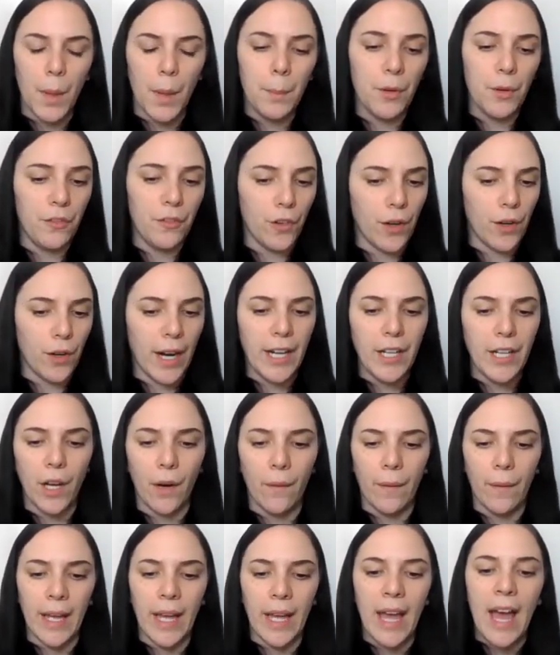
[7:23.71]
Before I
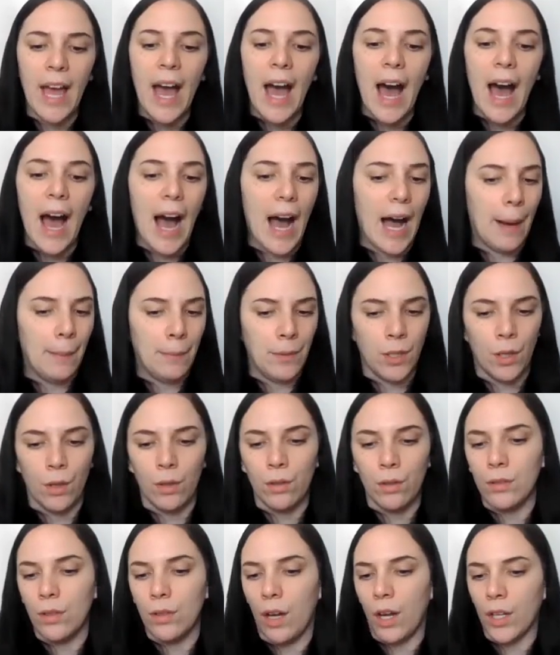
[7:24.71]
know it, I'm
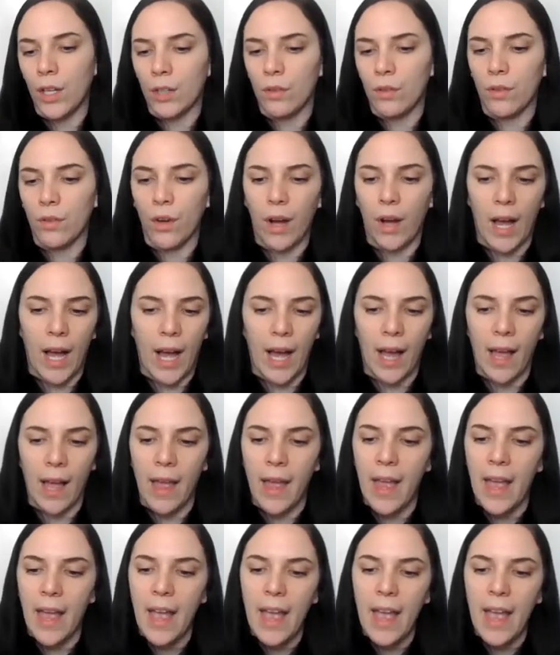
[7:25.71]
no longer Roja,